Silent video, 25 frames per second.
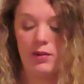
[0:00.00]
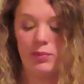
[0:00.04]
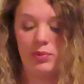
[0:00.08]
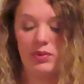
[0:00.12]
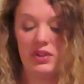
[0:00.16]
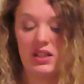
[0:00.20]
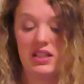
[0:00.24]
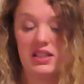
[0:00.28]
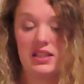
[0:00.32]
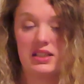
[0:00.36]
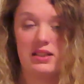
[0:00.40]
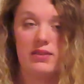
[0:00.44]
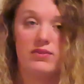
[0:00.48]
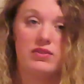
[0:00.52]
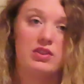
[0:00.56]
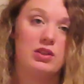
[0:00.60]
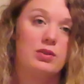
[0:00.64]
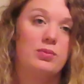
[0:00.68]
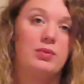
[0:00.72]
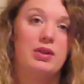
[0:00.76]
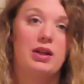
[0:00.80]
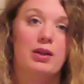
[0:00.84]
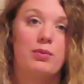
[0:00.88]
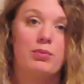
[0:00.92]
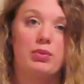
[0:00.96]
please leave
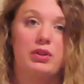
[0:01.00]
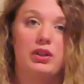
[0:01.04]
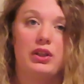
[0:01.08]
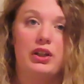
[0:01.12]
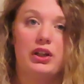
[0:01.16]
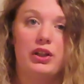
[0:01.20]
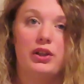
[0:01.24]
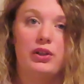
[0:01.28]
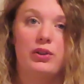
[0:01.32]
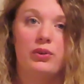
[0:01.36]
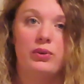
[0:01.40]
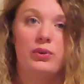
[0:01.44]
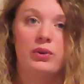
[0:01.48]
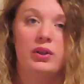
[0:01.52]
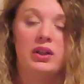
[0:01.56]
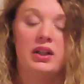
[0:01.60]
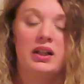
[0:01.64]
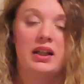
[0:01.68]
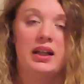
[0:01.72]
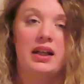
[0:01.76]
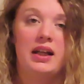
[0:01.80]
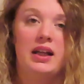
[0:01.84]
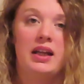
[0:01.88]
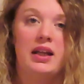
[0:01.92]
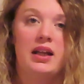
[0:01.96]
them down below.
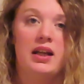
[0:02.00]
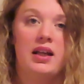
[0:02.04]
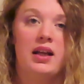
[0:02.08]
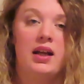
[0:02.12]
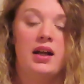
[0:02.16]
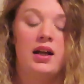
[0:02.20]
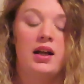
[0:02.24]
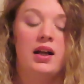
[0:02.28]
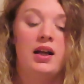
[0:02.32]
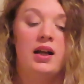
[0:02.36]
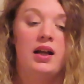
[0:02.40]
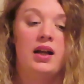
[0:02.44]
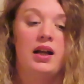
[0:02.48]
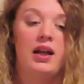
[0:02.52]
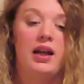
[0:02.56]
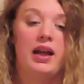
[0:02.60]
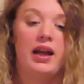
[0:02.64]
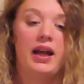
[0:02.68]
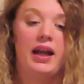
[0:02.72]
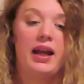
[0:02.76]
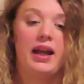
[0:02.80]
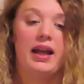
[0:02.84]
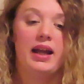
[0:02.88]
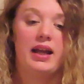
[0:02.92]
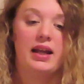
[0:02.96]

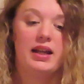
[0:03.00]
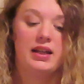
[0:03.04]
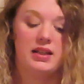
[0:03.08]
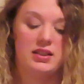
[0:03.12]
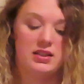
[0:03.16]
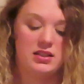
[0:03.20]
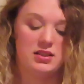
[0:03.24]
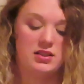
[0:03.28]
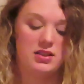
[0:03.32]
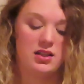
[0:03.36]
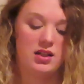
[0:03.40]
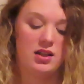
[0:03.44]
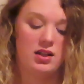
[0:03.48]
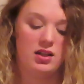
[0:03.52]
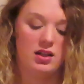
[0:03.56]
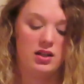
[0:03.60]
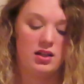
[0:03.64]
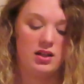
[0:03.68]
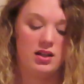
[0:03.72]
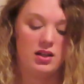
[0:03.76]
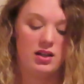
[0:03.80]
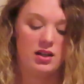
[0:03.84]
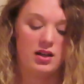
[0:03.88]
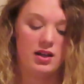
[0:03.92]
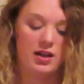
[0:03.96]
And
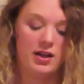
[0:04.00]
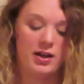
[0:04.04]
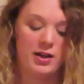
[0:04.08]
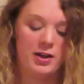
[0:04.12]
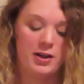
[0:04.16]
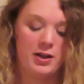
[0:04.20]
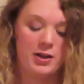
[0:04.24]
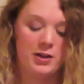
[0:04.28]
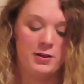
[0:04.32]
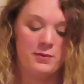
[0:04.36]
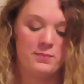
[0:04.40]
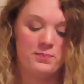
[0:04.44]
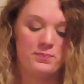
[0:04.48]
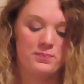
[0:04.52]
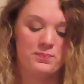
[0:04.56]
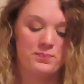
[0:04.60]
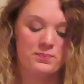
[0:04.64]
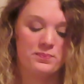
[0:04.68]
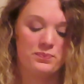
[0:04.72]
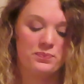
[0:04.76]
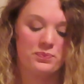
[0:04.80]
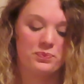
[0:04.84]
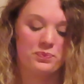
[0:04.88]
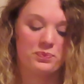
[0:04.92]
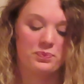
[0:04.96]

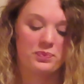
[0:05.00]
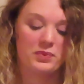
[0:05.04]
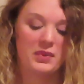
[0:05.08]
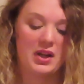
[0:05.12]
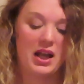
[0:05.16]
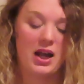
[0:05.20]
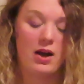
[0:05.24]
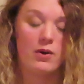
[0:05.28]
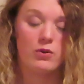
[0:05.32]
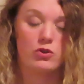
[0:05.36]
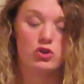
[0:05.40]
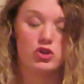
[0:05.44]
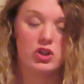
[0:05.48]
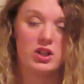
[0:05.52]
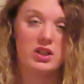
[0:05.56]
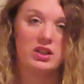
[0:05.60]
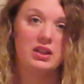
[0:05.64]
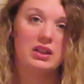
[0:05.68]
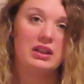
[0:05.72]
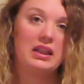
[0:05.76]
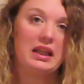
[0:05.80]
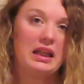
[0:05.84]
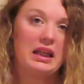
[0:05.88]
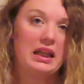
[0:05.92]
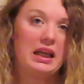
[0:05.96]
I will try
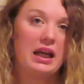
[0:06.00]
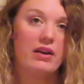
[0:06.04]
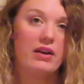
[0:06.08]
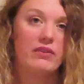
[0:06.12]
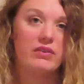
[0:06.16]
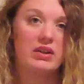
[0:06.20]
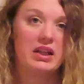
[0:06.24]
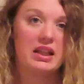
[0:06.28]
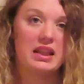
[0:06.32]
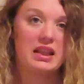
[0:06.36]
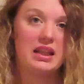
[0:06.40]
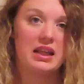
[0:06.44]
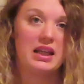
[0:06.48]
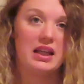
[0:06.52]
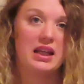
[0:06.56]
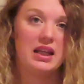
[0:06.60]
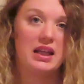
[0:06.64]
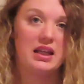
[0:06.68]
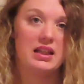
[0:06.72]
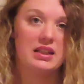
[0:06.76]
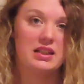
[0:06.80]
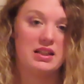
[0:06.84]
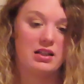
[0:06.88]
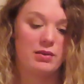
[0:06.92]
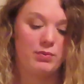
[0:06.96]
to link
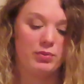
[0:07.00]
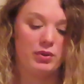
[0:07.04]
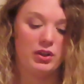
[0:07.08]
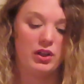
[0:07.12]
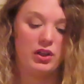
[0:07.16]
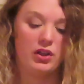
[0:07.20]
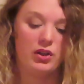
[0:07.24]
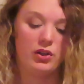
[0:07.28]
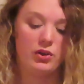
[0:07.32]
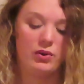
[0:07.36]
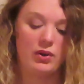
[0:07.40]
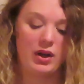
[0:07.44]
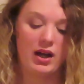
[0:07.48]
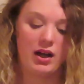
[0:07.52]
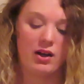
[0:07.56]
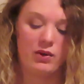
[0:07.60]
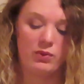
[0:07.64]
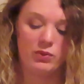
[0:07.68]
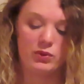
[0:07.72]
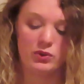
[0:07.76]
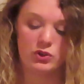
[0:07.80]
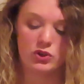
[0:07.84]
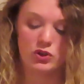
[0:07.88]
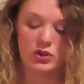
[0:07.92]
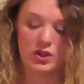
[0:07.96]
everything down below. I
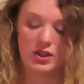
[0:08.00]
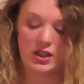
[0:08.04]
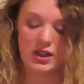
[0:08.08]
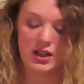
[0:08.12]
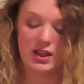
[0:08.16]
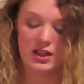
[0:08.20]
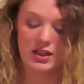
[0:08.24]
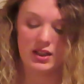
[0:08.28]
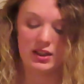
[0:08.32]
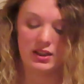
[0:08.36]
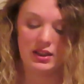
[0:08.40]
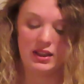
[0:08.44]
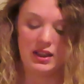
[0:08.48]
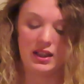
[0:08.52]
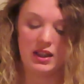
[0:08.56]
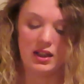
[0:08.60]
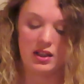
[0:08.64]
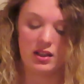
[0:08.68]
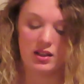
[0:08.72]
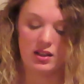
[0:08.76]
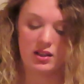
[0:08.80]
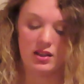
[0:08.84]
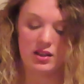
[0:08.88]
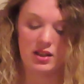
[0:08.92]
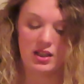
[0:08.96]
will try to
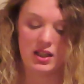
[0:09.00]
link